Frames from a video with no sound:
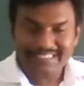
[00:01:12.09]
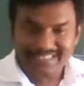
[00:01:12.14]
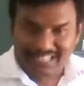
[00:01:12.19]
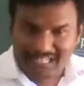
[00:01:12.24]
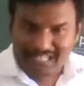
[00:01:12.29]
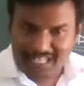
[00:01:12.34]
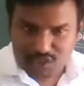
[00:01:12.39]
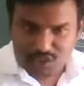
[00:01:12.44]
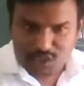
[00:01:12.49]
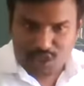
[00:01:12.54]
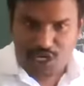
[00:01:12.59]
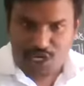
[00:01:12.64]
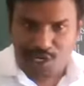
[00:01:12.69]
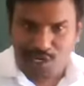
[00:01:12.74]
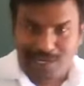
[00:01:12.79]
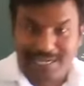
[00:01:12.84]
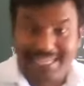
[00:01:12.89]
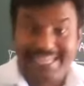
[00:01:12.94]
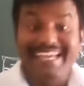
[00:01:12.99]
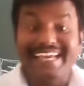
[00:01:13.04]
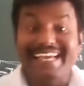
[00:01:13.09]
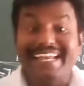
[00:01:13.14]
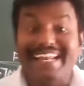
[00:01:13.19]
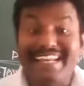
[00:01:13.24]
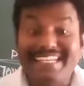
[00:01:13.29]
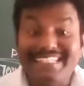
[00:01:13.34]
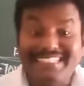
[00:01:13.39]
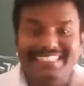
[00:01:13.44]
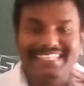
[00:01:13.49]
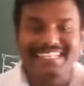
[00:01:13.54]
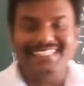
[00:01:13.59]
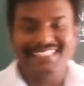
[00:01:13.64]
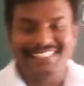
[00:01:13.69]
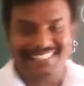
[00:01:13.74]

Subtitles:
That is called resting